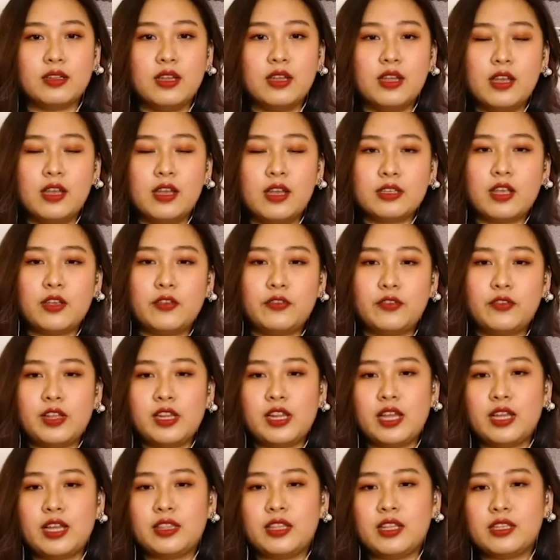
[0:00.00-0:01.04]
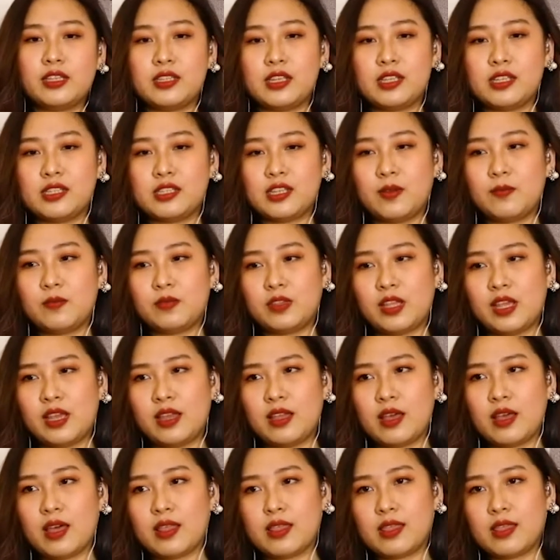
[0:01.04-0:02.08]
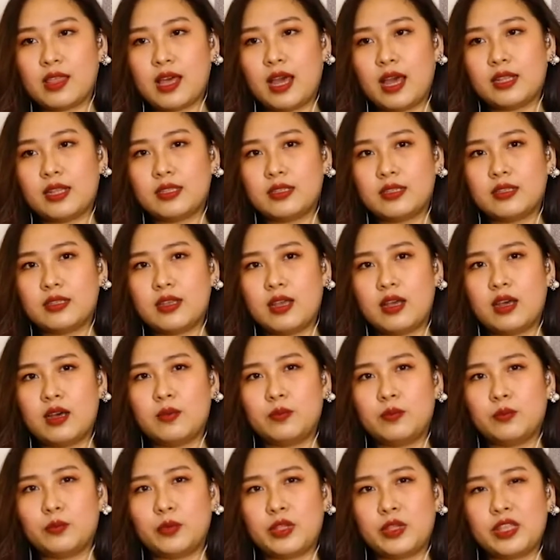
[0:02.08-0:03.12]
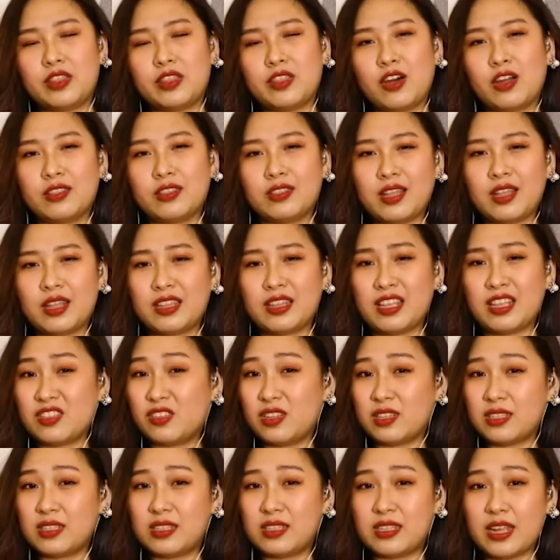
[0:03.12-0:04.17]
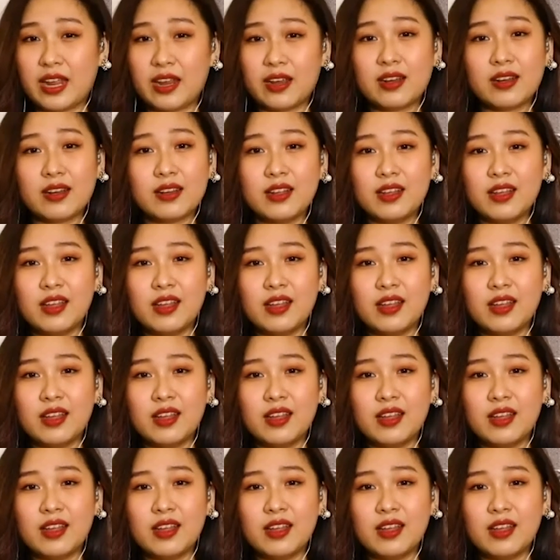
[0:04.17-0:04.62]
because I feel like this is something that we thought that is just there,